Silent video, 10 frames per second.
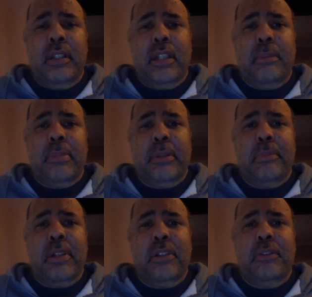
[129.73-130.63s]
and be
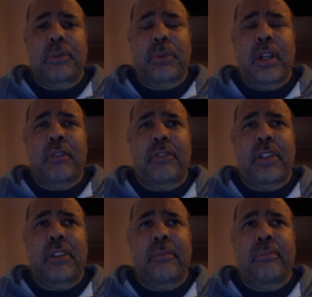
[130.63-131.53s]
proud of what I've
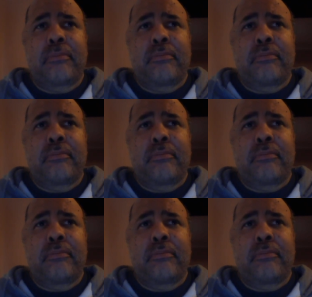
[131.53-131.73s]
done.